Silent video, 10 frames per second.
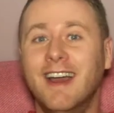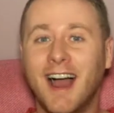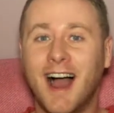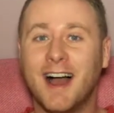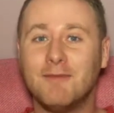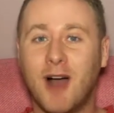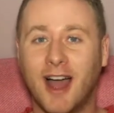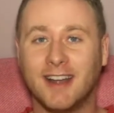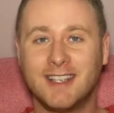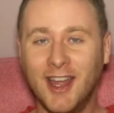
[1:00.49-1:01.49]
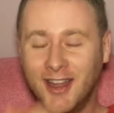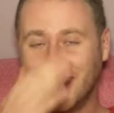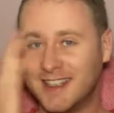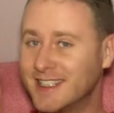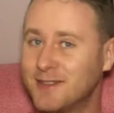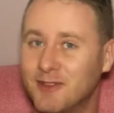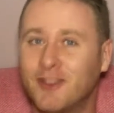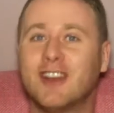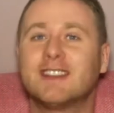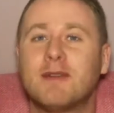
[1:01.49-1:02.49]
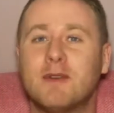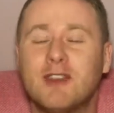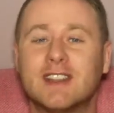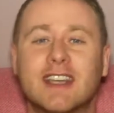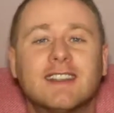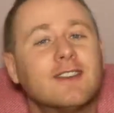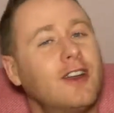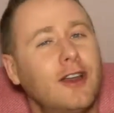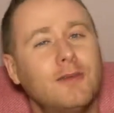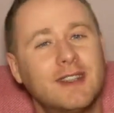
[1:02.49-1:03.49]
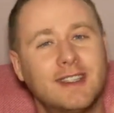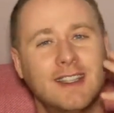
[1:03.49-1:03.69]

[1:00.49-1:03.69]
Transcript: and this is the first time I'm using it, so I hope this